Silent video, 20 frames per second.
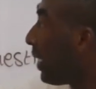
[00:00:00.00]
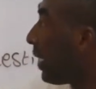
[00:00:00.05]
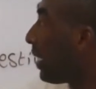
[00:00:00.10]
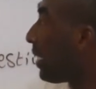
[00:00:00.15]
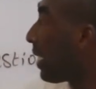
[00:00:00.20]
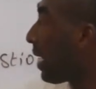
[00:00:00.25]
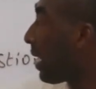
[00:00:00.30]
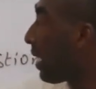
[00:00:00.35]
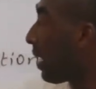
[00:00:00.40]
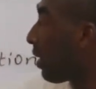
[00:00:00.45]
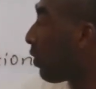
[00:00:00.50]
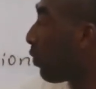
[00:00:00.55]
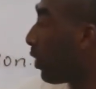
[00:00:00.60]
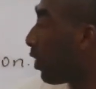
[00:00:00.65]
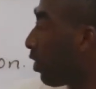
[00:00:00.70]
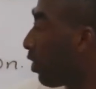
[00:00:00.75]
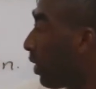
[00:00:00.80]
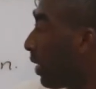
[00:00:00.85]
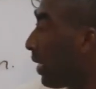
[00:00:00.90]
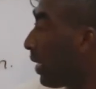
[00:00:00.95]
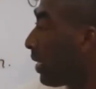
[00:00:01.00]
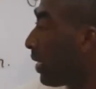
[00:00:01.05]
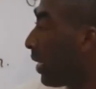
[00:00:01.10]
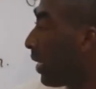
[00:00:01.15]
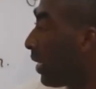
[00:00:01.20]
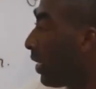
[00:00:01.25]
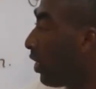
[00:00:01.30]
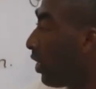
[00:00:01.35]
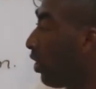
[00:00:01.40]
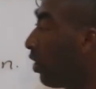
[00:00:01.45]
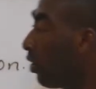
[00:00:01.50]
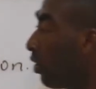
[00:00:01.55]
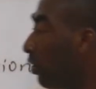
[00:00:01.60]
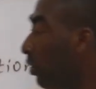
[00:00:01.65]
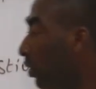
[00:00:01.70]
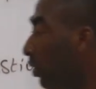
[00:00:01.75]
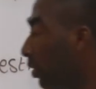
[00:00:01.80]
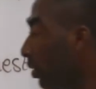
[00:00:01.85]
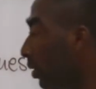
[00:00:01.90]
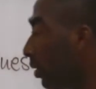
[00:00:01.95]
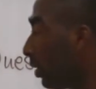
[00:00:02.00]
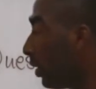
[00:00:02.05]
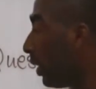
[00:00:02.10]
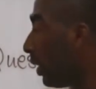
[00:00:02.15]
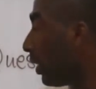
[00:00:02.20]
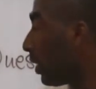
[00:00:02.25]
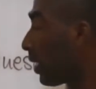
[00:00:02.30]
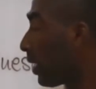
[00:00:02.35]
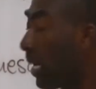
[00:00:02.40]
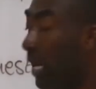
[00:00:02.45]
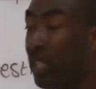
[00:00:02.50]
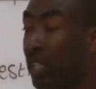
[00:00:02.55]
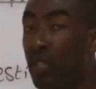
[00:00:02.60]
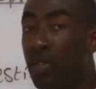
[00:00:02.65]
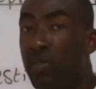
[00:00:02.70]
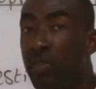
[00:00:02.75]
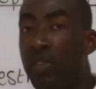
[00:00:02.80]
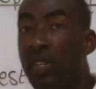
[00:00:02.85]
data that we collected on these kinds of